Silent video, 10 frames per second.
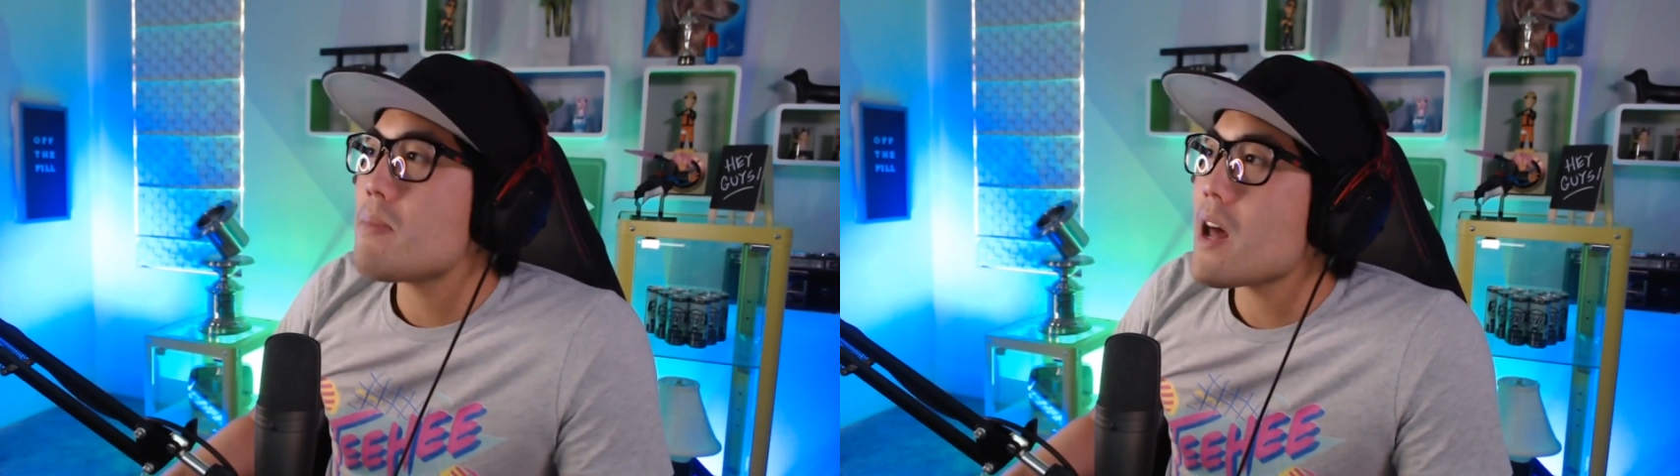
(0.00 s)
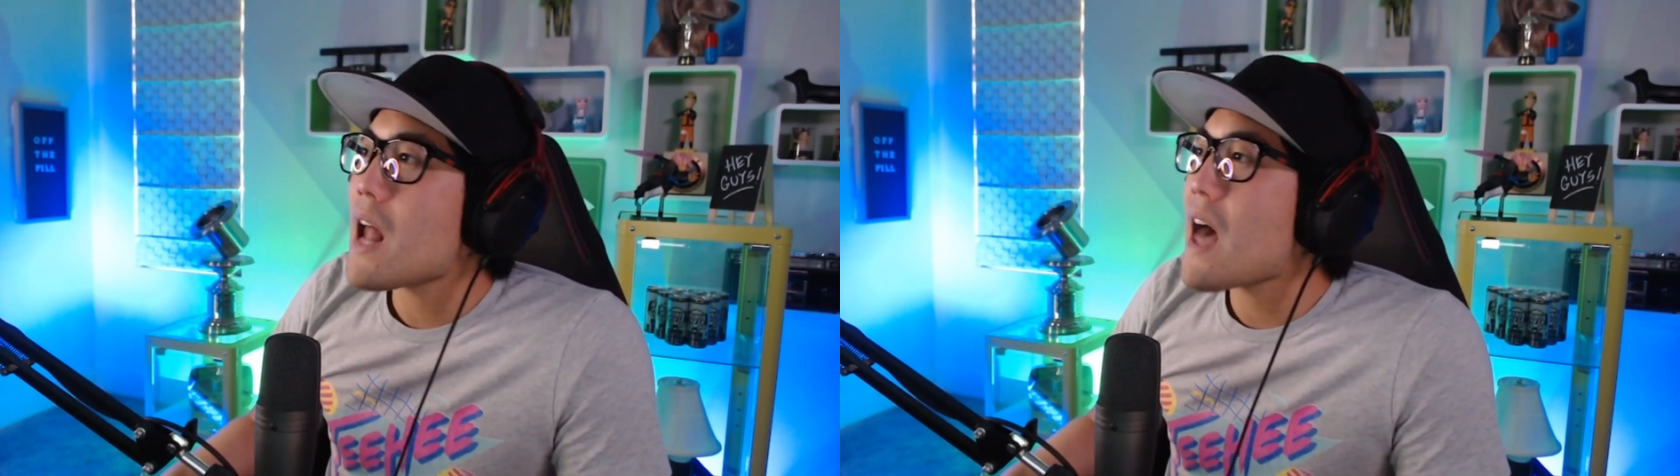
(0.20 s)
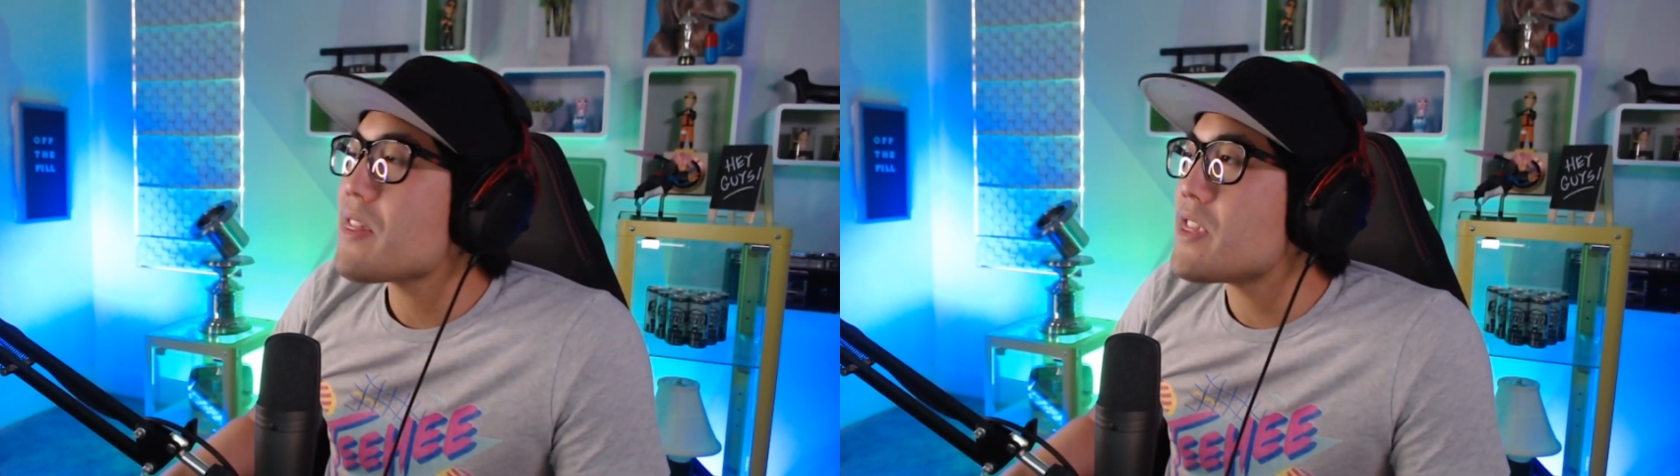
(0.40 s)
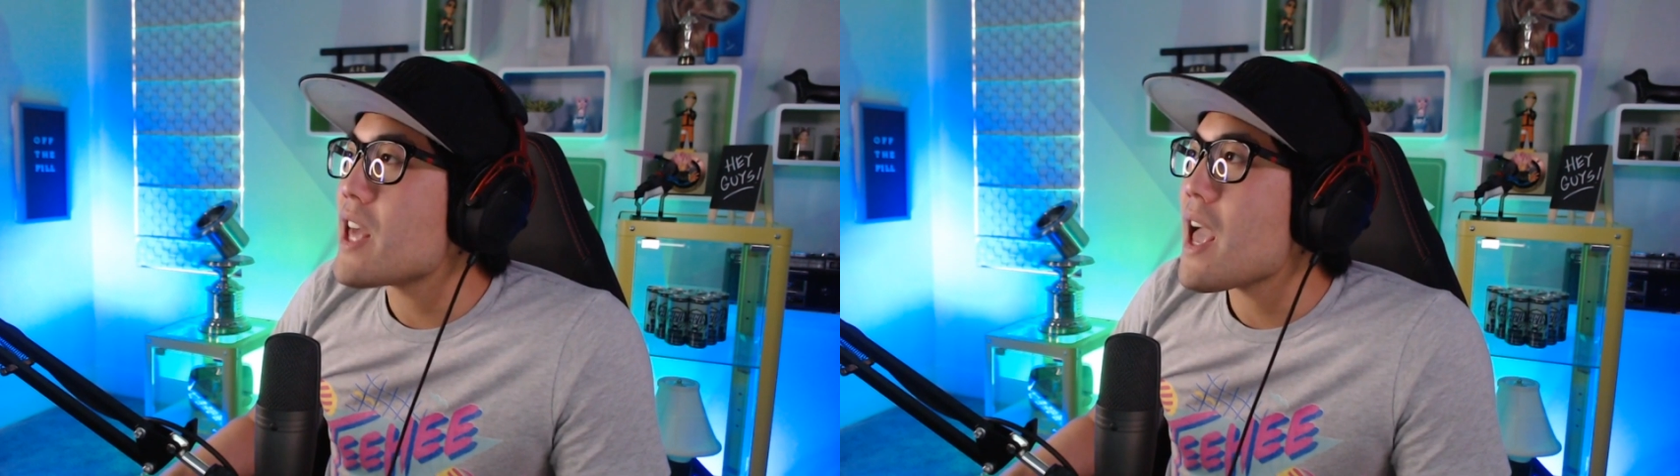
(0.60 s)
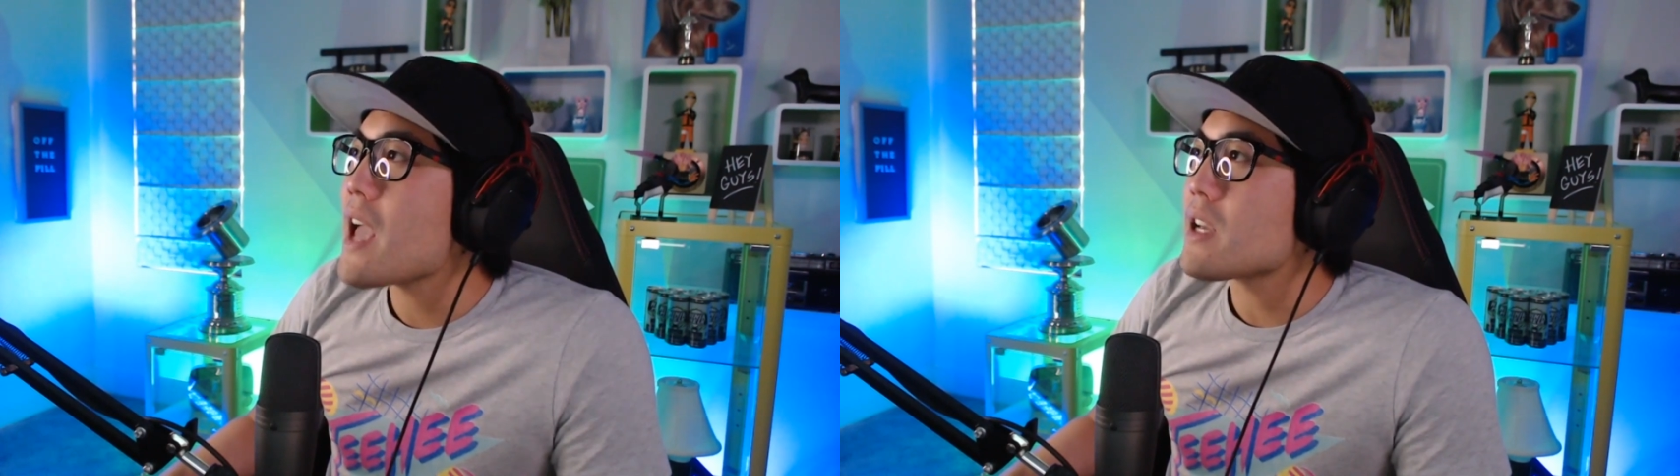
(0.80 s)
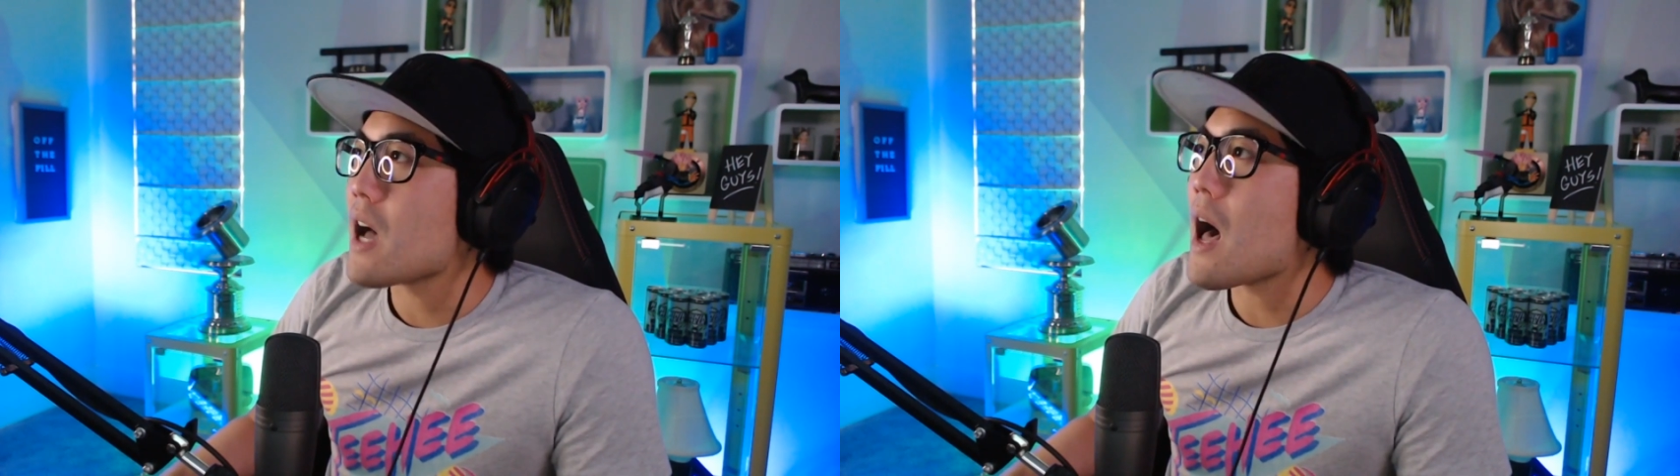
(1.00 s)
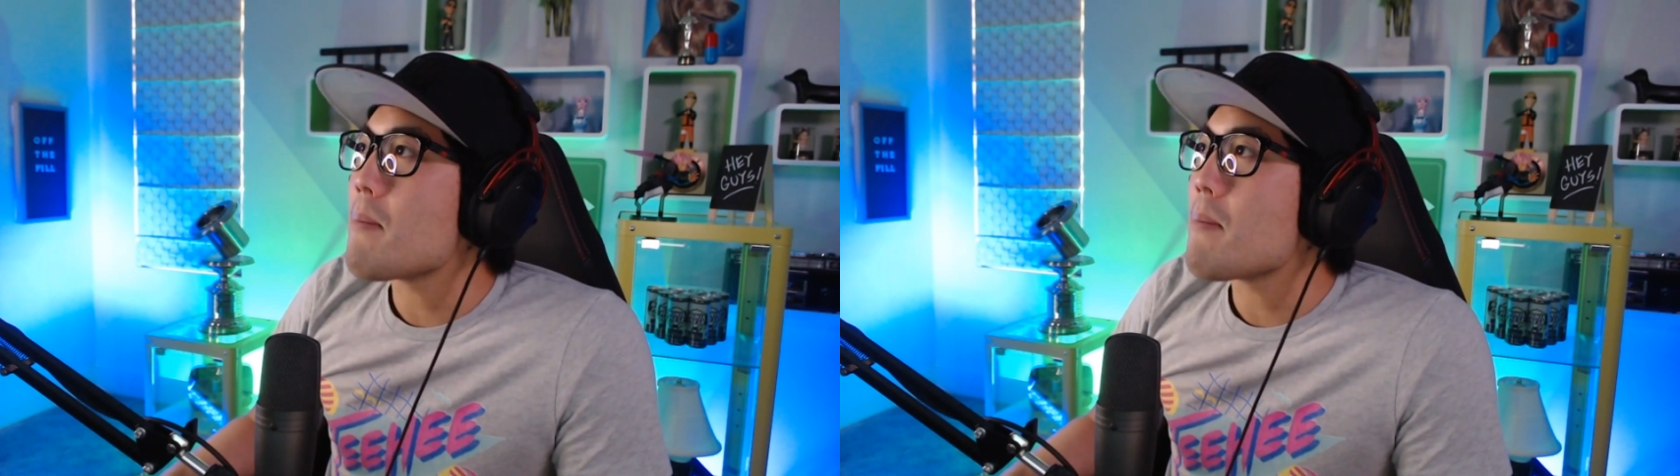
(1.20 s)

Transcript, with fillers: but I think I